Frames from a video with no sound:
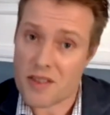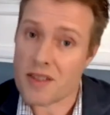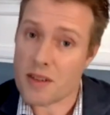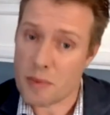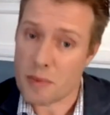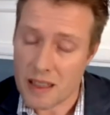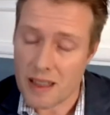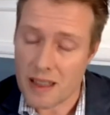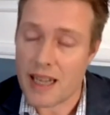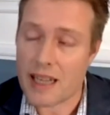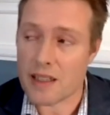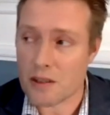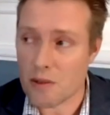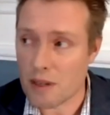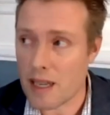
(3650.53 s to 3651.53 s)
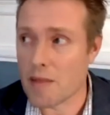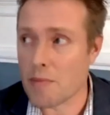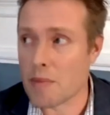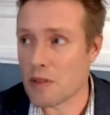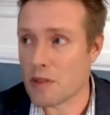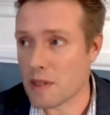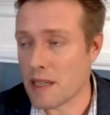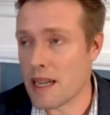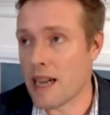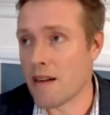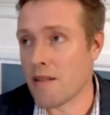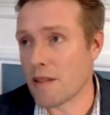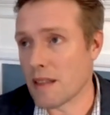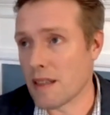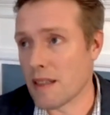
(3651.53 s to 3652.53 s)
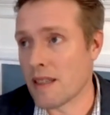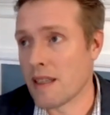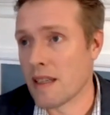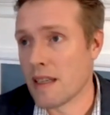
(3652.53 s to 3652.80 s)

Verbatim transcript: There's going to be a lot going on between now and the